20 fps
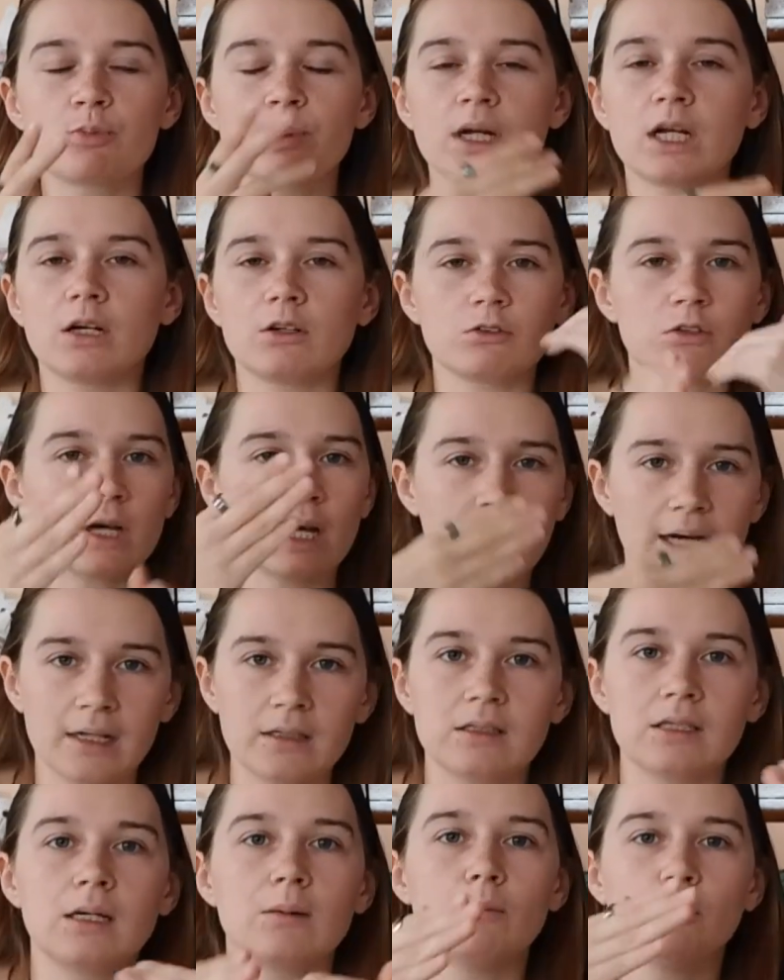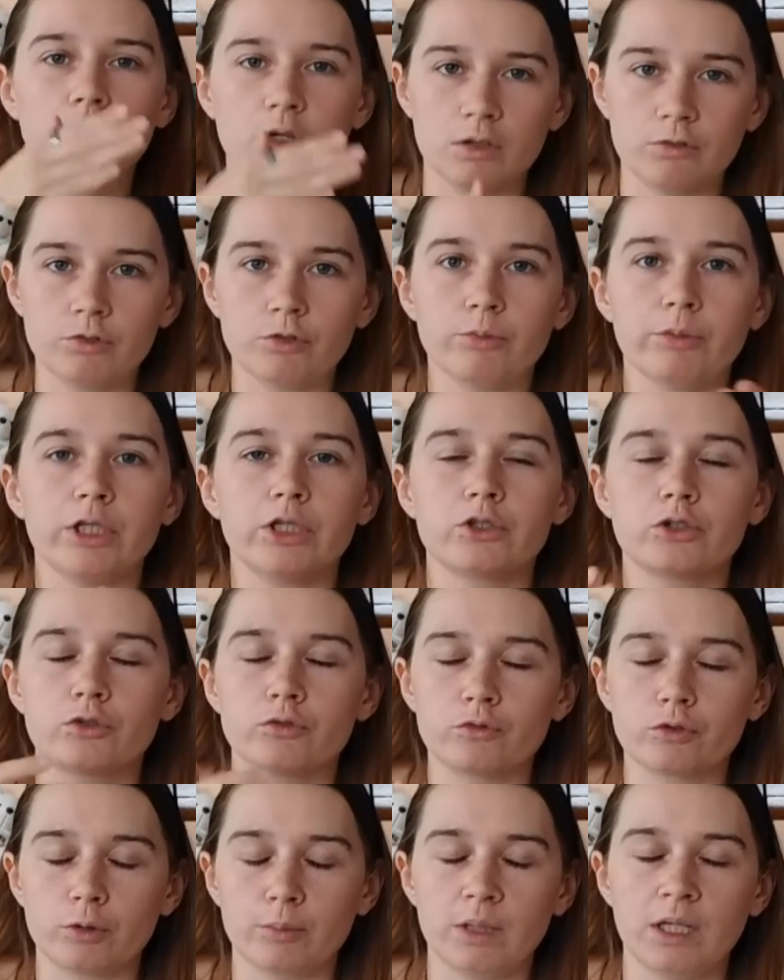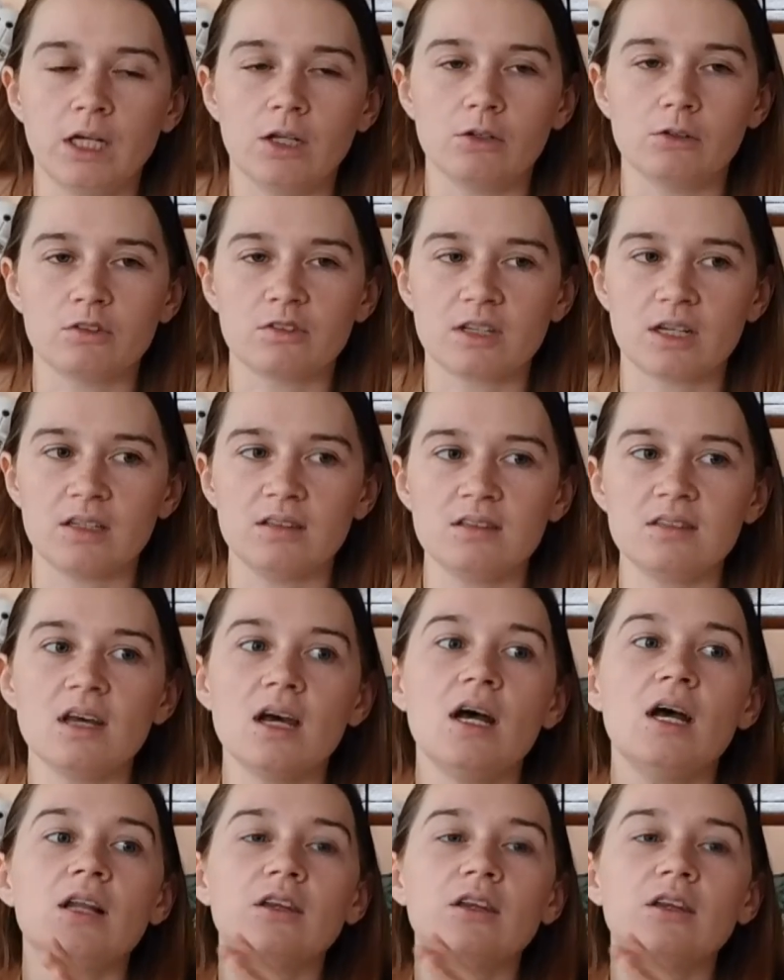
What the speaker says: but I also had to get more information from the other sites.